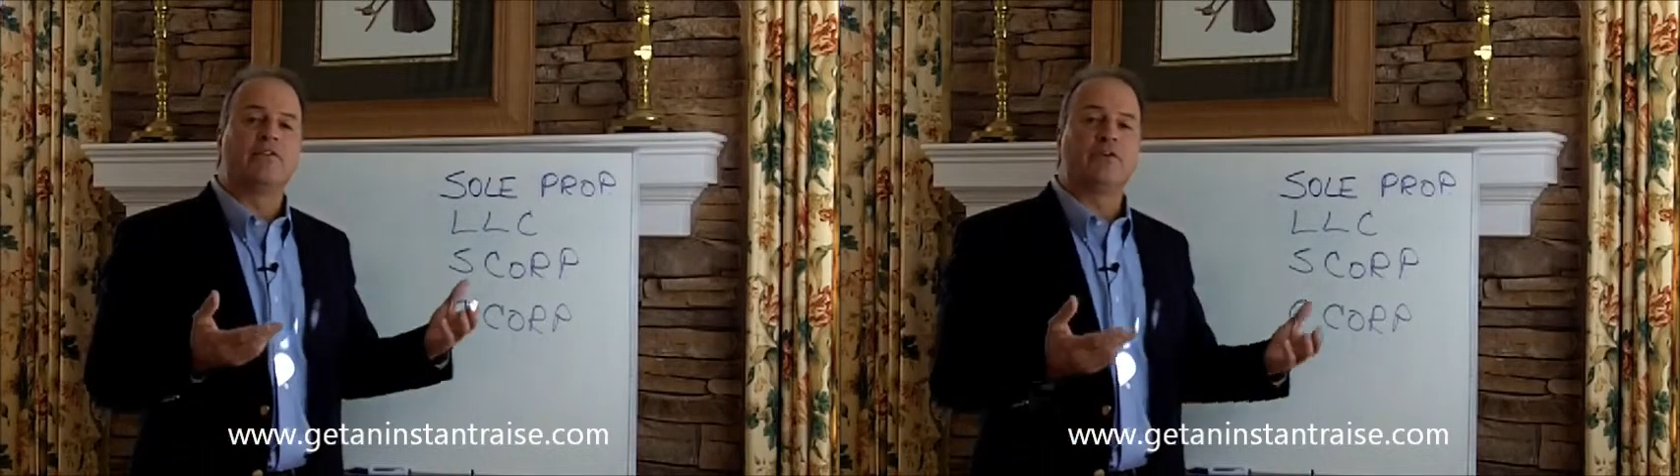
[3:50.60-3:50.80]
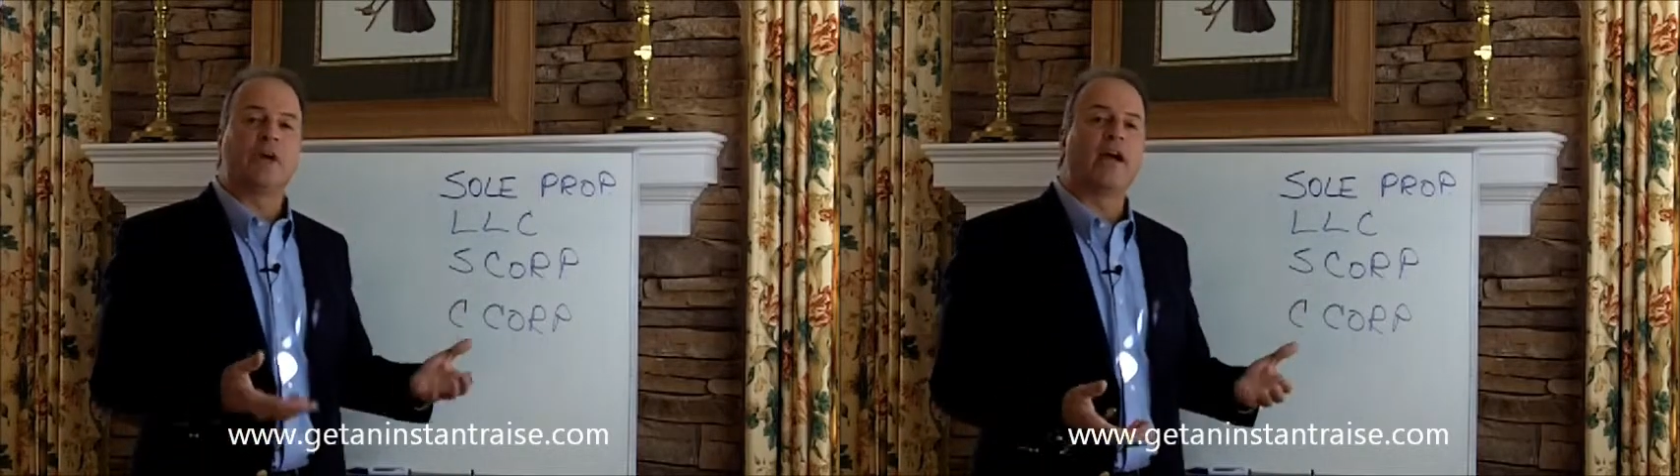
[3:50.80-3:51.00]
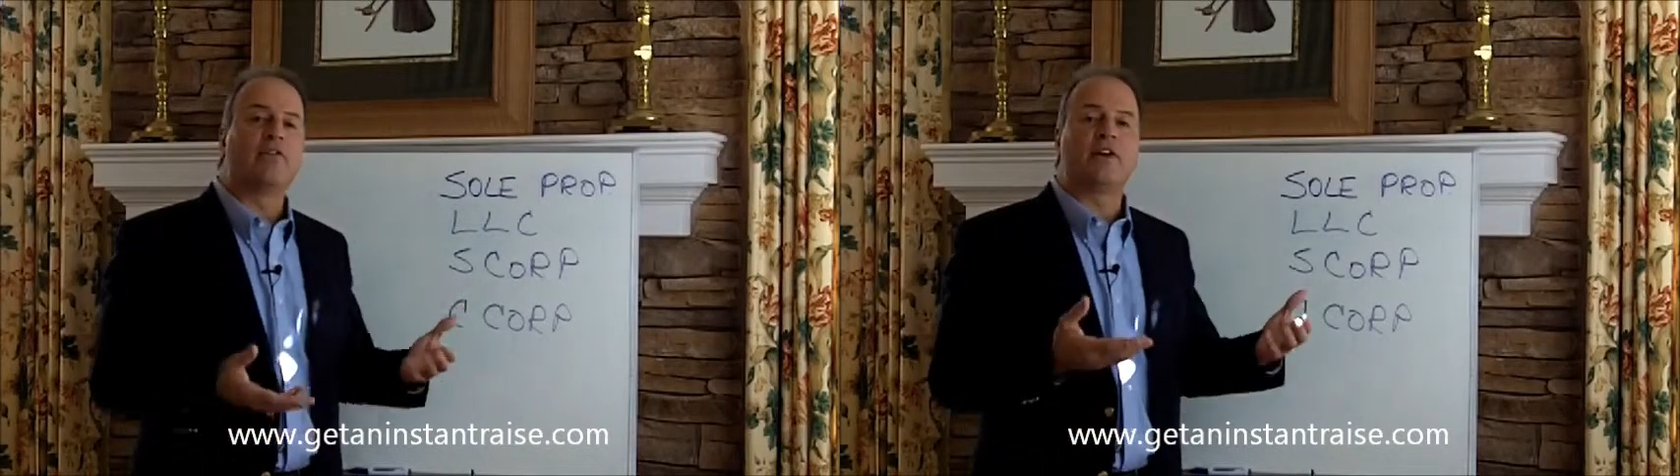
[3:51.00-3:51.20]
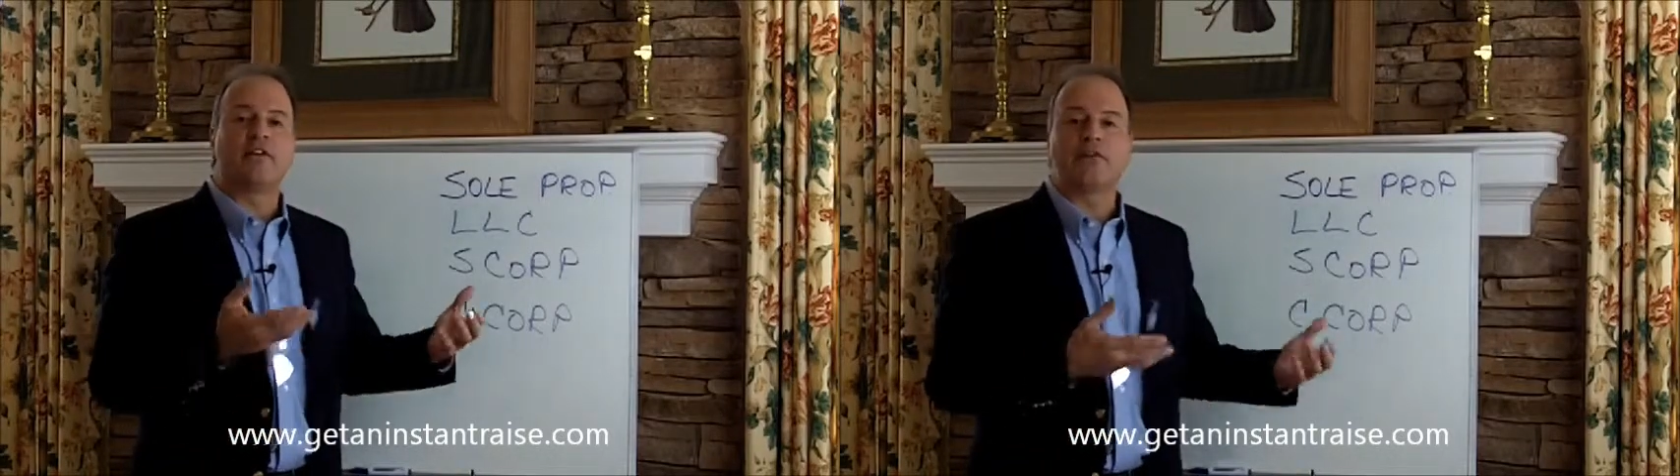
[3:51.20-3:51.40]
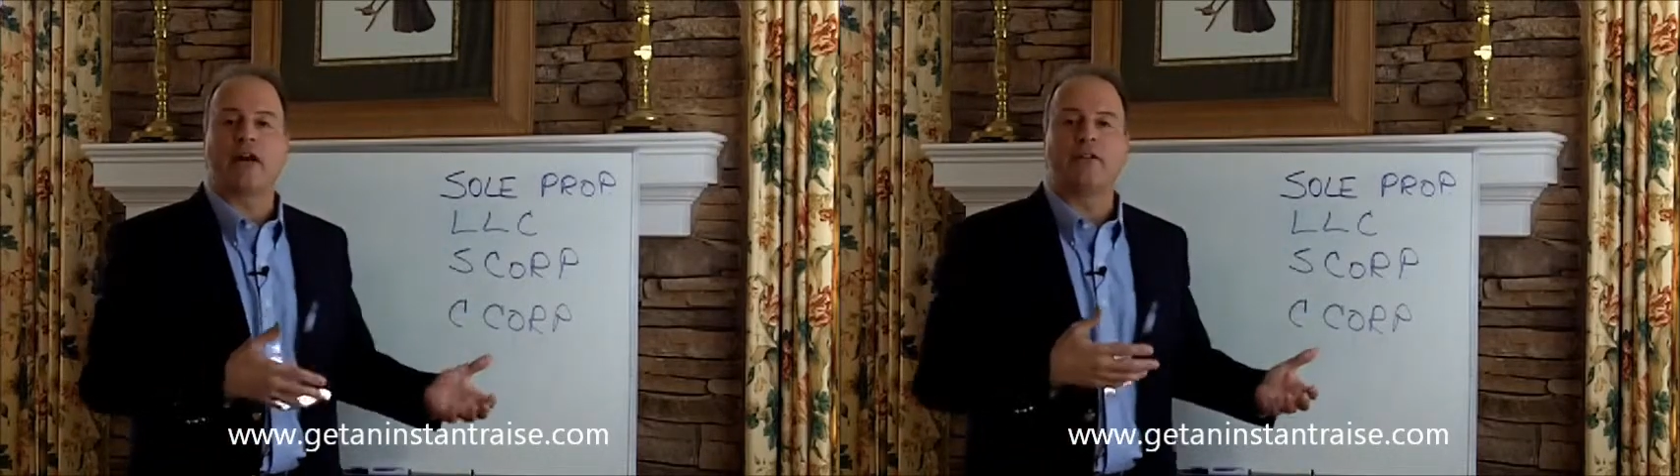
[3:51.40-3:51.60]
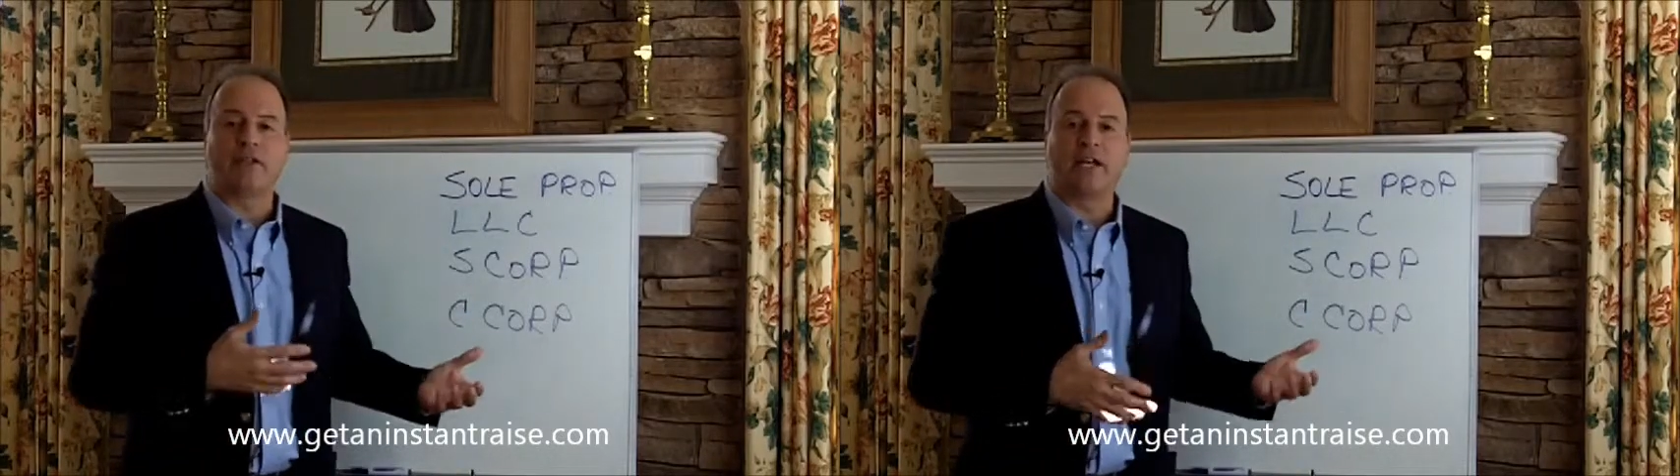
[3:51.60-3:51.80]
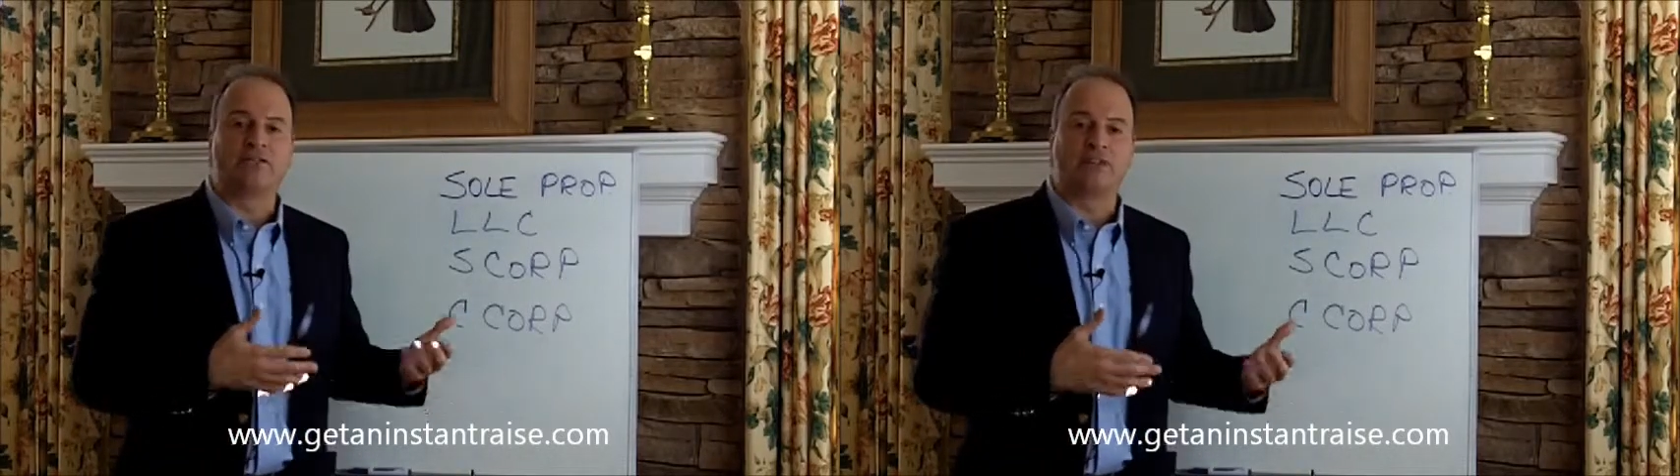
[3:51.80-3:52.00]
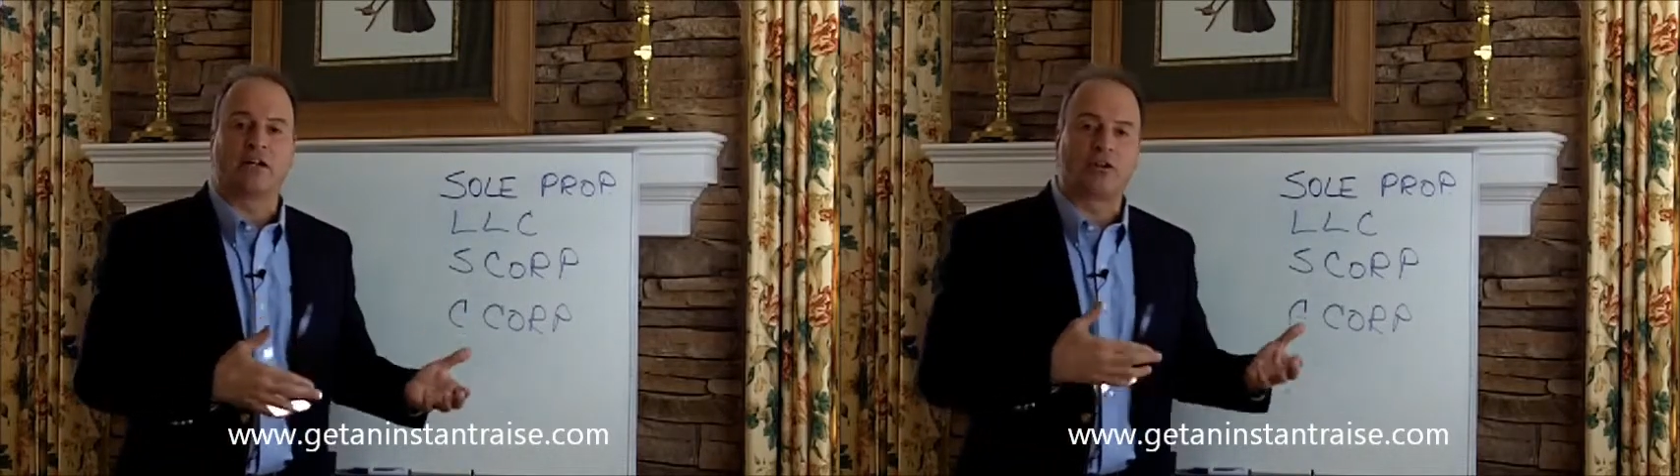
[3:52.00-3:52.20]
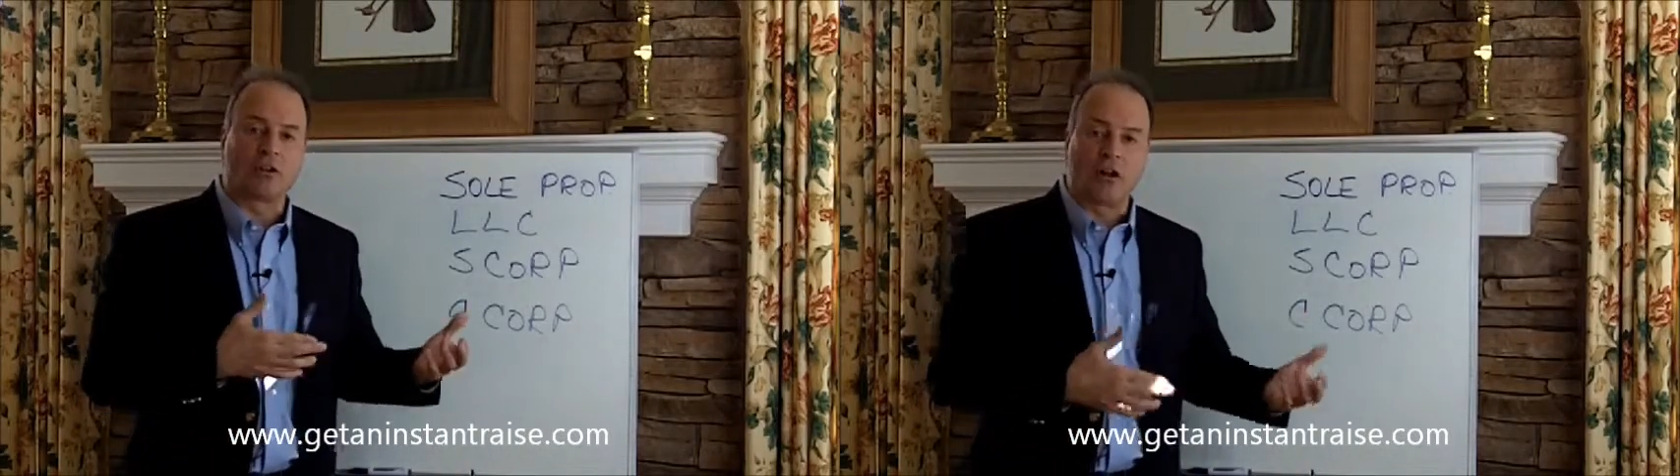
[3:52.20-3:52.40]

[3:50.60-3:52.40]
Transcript: If you have a $5,000